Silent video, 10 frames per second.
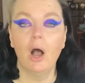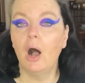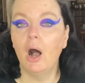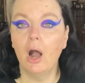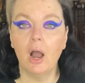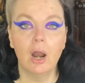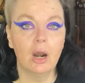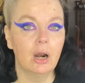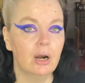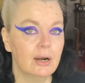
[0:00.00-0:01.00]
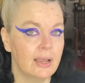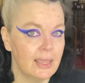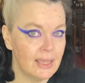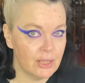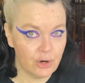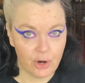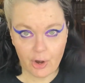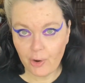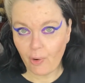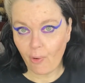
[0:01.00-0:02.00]
our inner
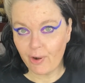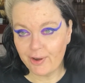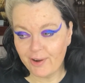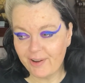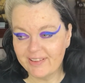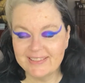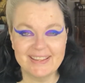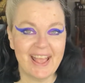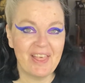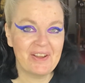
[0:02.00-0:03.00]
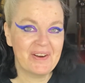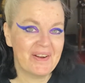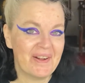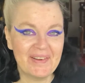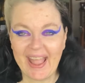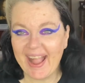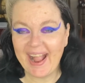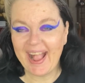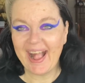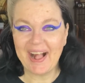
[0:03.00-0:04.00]
corner together. Okay,
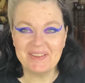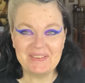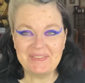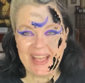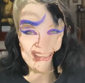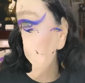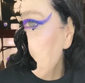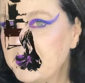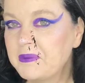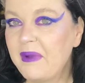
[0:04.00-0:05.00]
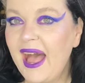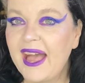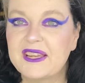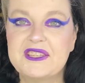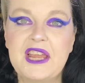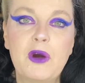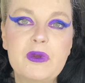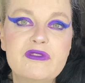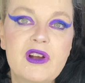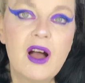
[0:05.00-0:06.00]
I'll be back. And we're back. So now we've
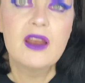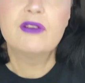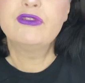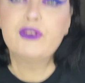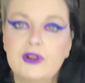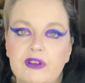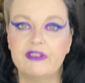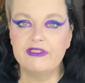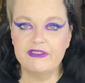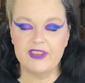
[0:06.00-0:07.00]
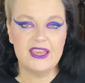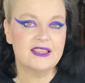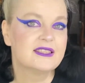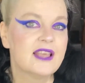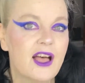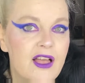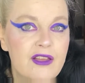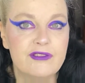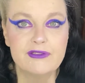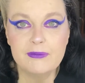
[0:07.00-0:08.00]
got a full face
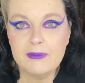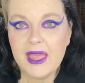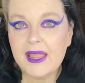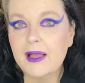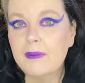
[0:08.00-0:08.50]
of makeup